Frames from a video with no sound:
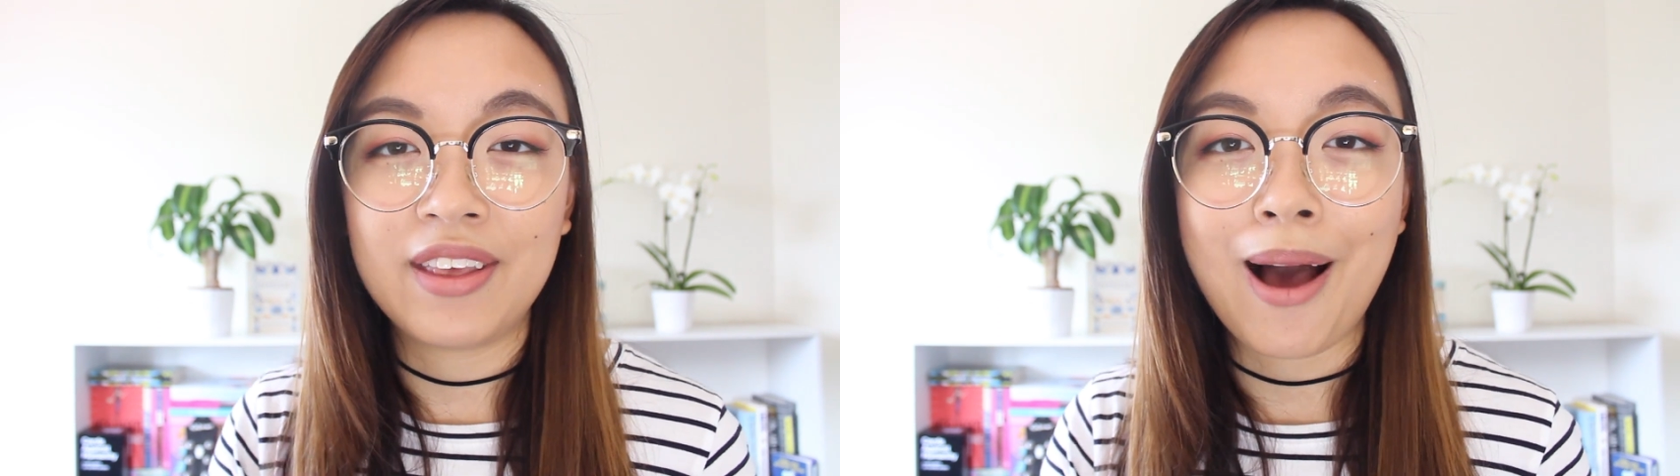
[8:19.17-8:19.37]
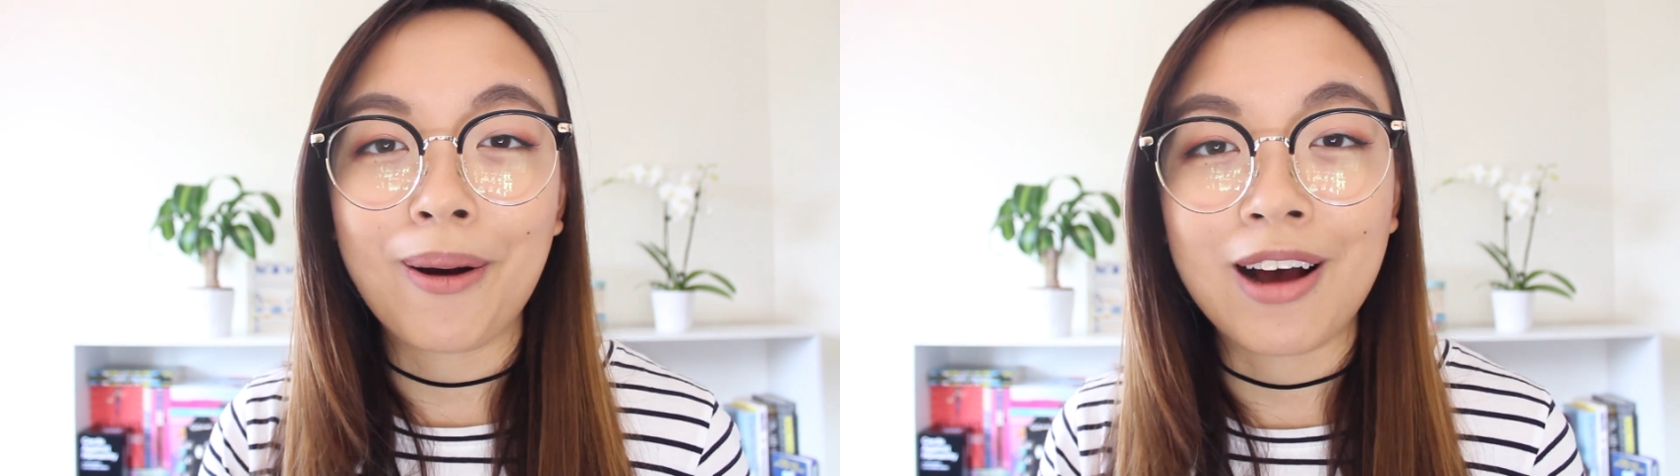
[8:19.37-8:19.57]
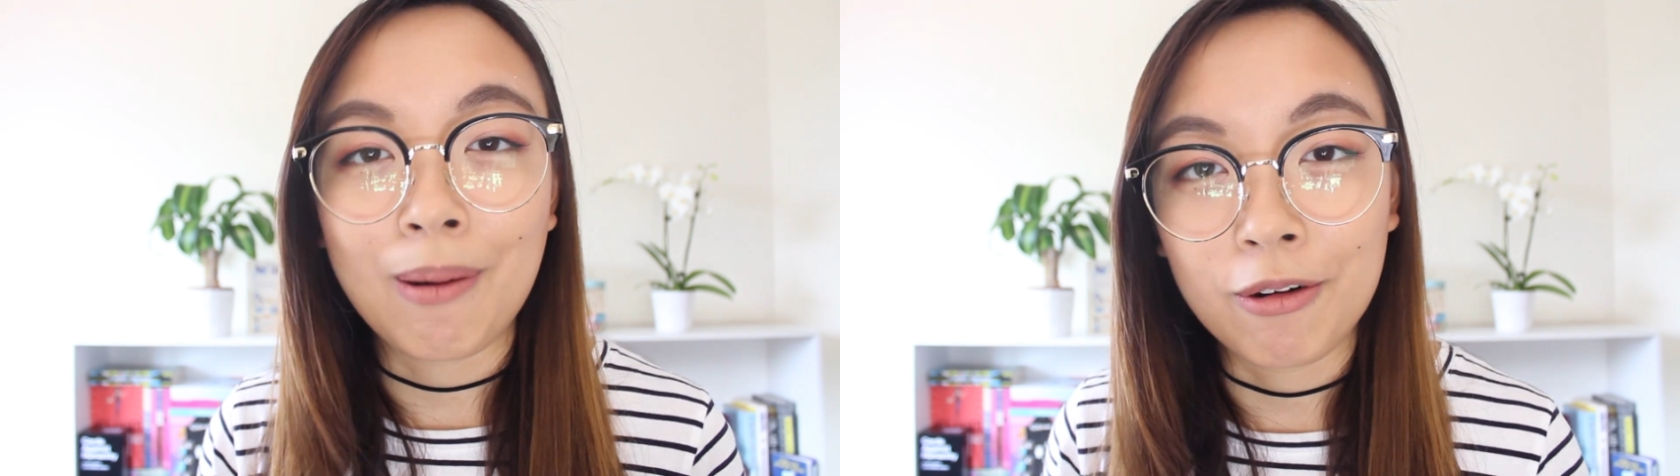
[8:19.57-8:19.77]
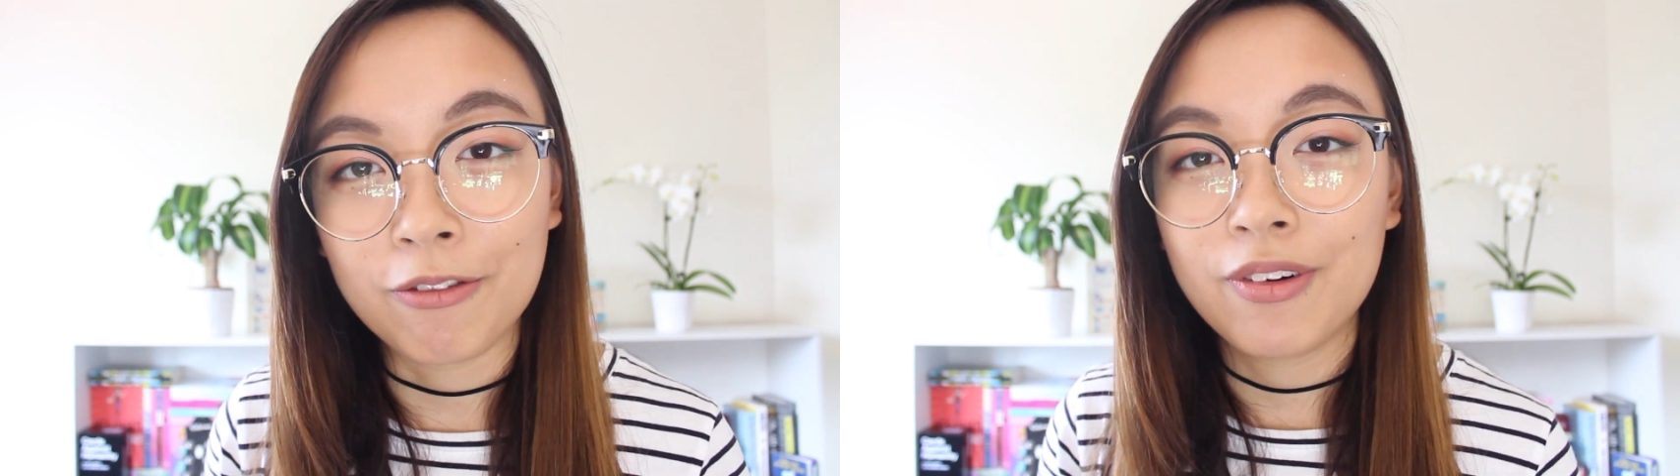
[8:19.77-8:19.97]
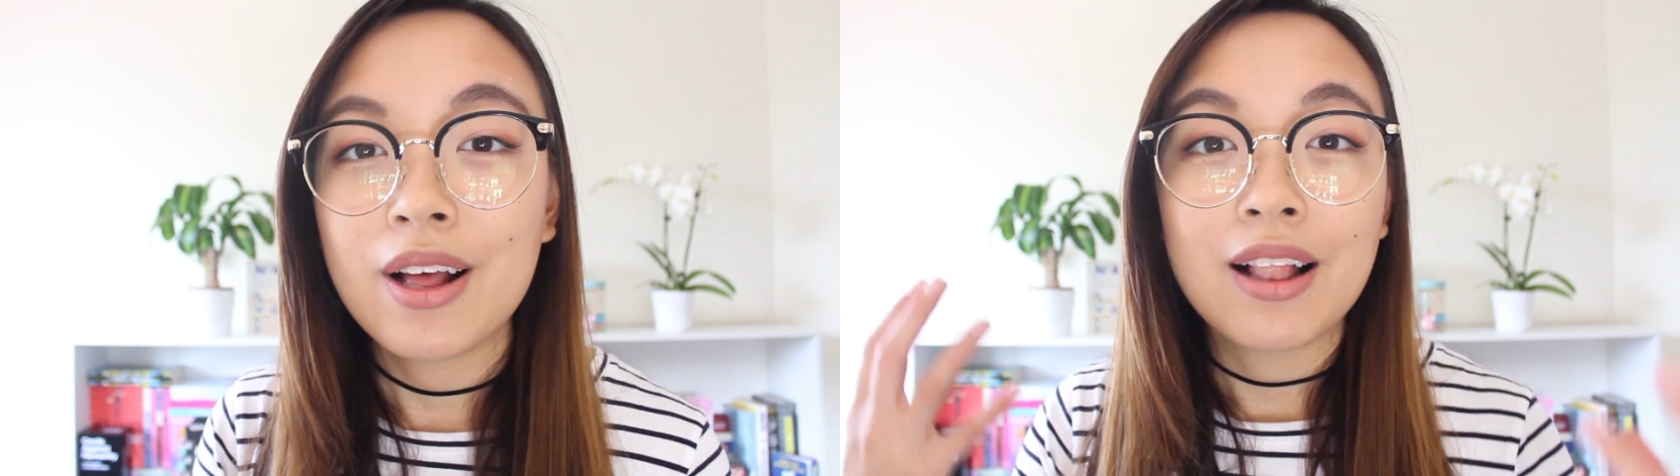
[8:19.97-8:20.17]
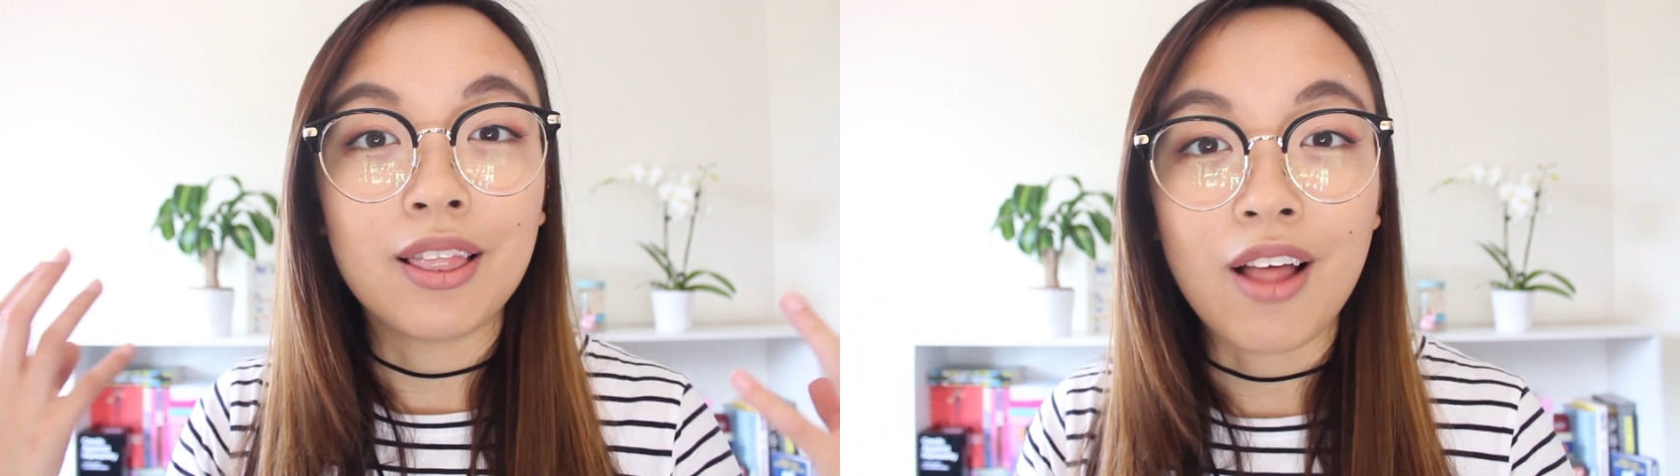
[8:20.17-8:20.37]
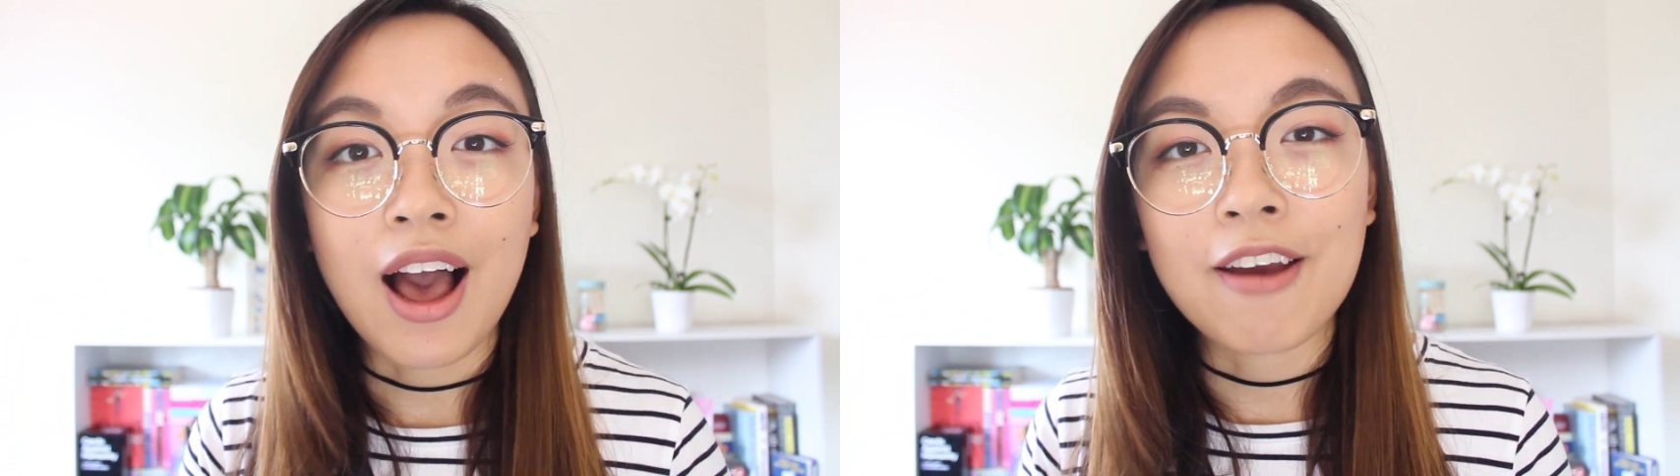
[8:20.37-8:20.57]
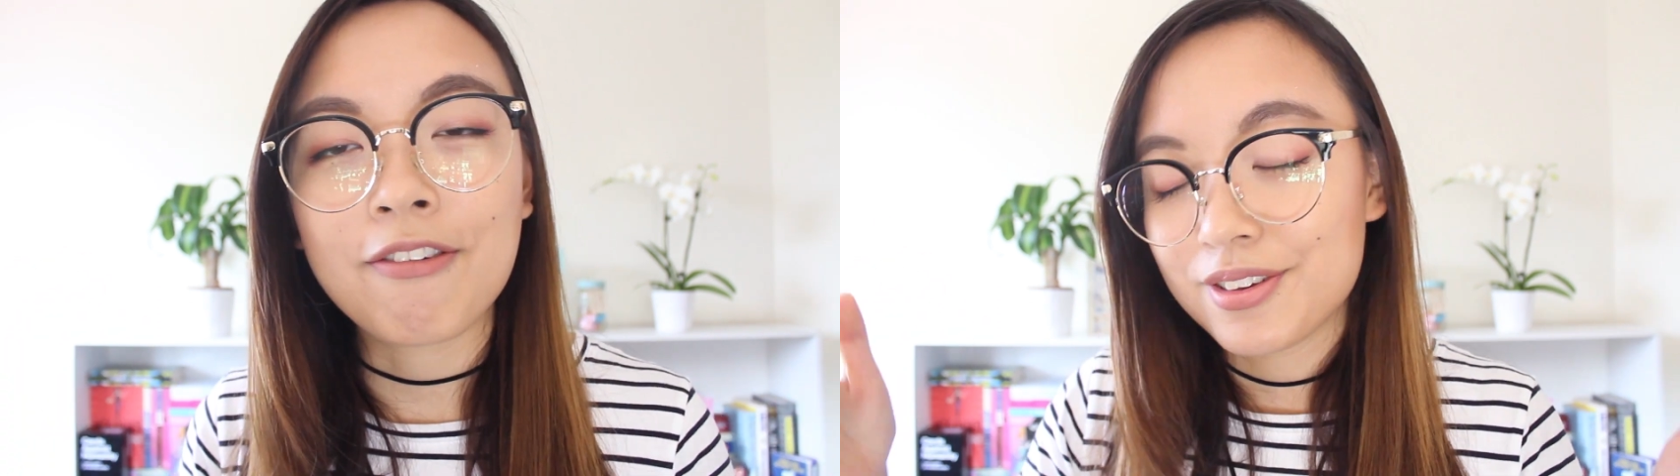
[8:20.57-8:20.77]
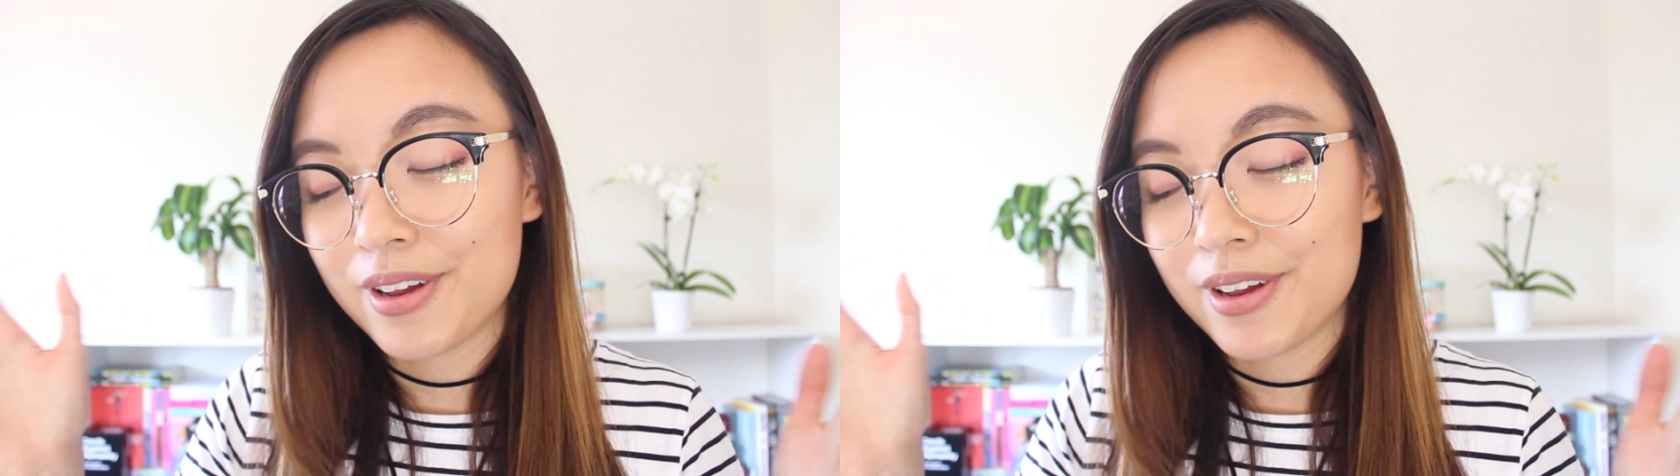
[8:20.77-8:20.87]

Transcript: the outcome of life.